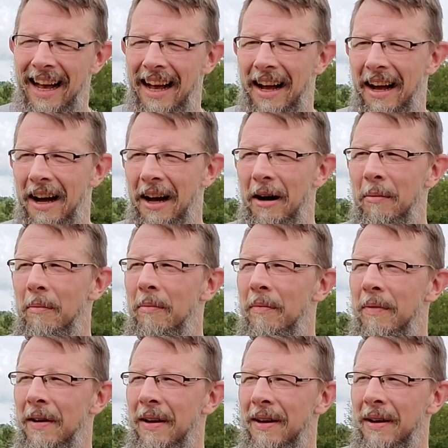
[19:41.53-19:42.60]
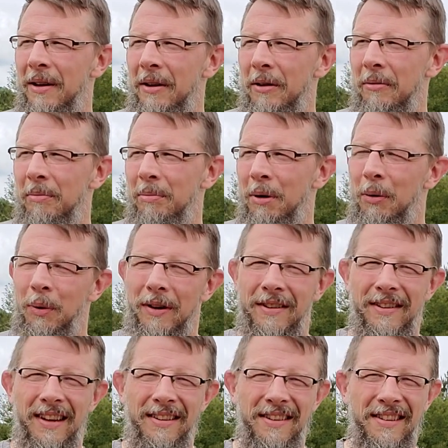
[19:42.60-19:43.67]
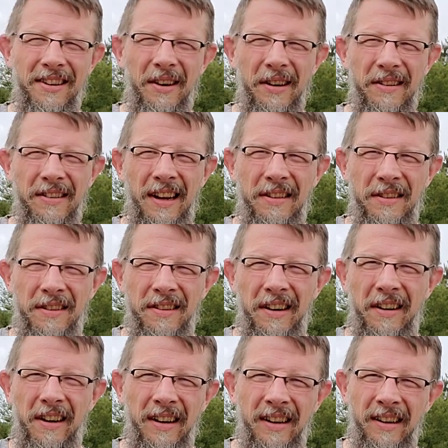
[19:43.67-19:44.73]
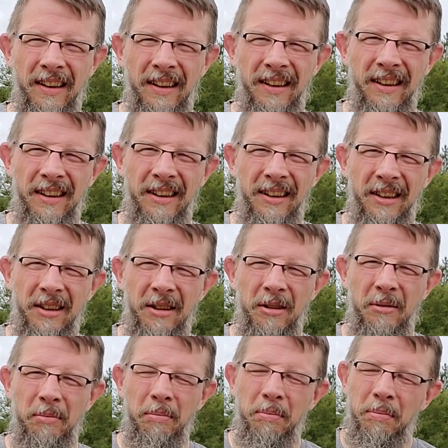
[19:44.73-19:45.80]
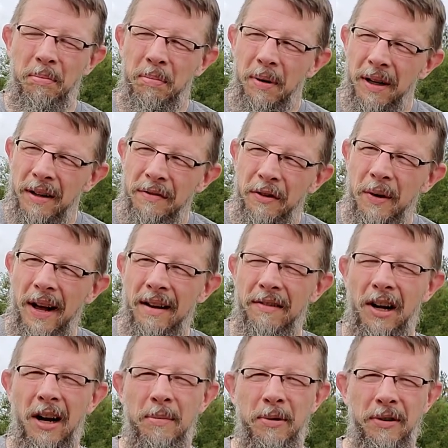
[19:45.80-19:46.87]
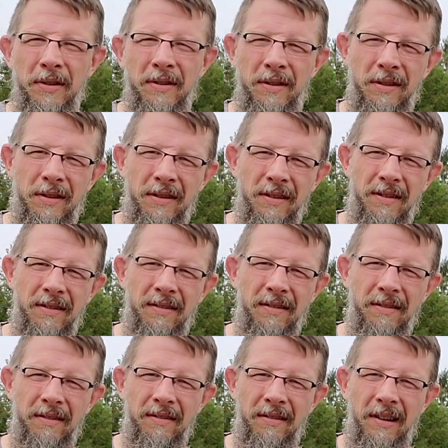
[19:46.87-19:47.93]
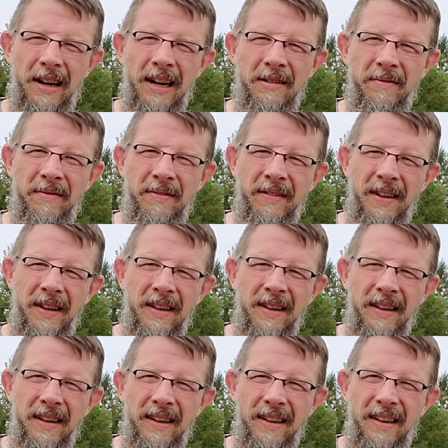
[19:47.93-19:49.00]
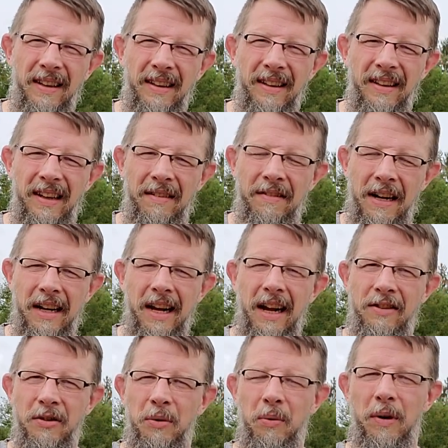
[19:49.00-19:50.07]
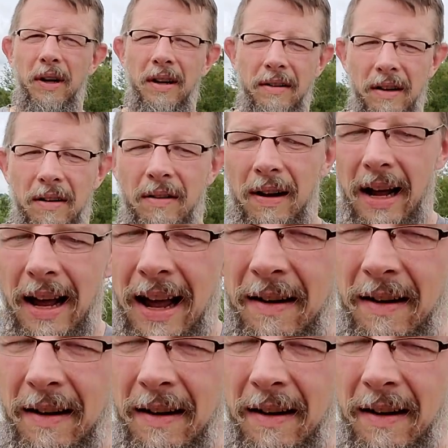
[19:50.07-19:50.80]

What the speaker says: But when it's necessary, it's necessary. But if you have options, right? If I catch I have